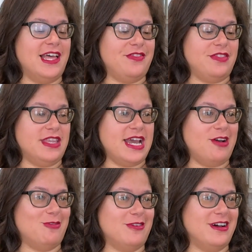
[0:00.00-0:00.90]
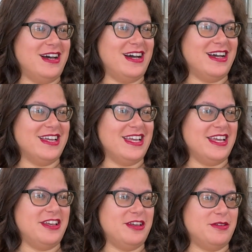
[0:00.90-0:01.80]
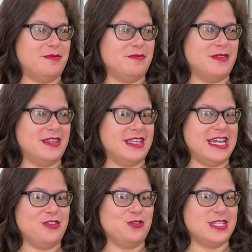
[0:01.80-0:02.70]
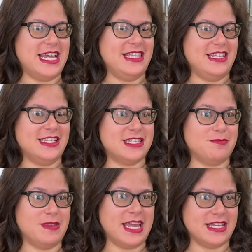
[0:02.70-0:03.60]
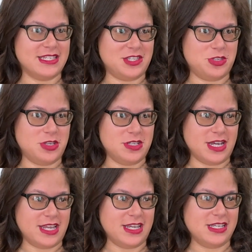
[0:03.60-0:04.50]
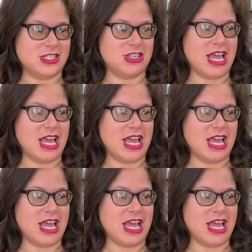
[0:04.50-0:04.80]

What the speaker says: Now, I am entertaining some guests tonight,